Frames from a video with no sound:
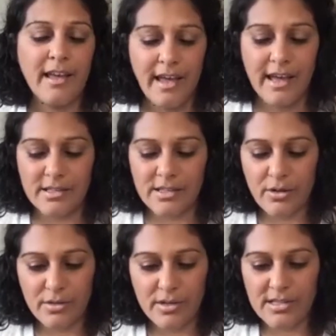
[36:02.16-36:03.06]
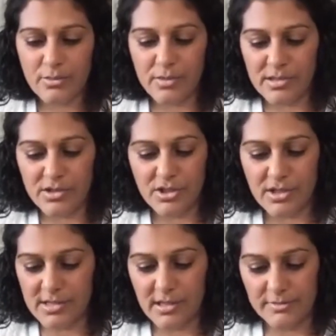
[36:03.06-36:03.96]
And so this was
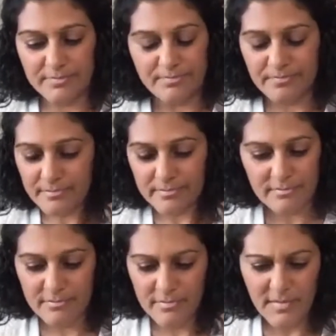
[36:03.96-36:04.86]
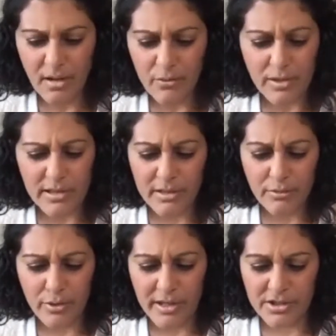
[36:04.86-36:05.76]
just a really
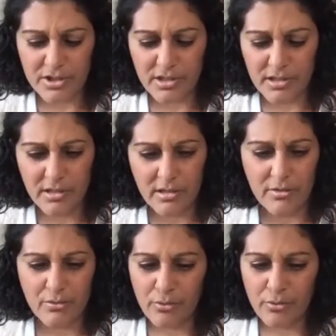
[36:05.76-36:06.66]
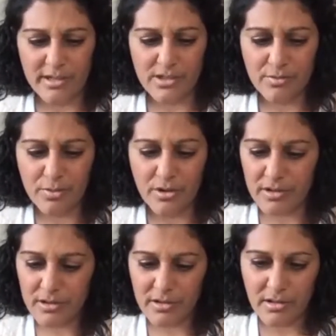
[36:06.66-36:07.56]
rich
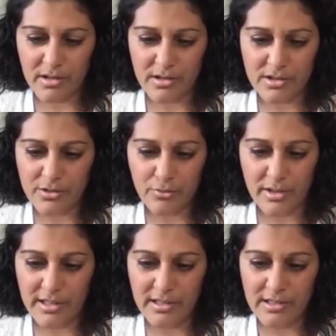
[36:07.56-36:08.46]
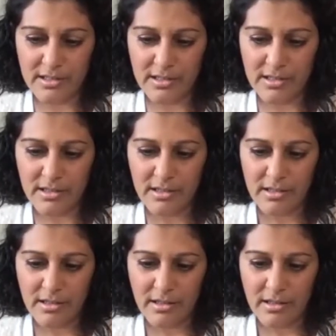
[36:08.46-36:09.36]
book to read.
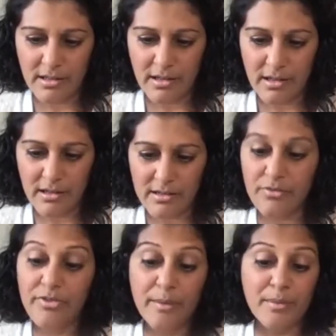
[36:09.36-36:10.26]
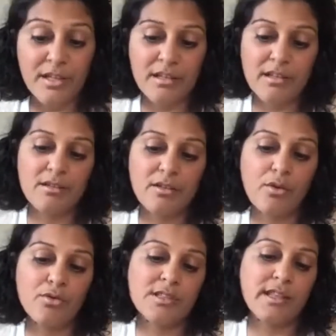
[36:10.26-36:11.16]
The feminine
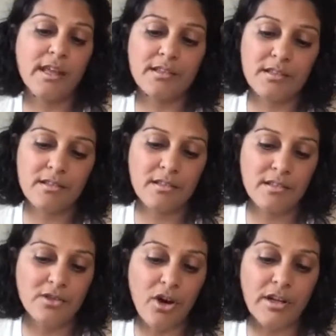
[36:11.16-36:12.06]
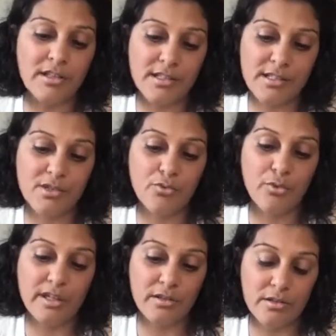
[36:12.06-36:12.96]
knows that the darkness is
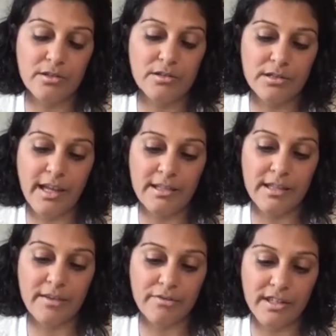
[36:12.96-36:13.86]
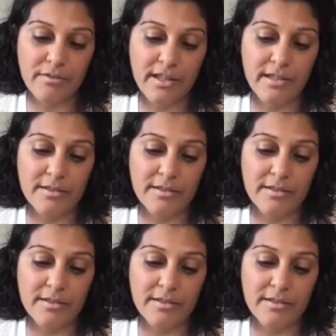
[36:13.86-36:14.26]
real and life-giving.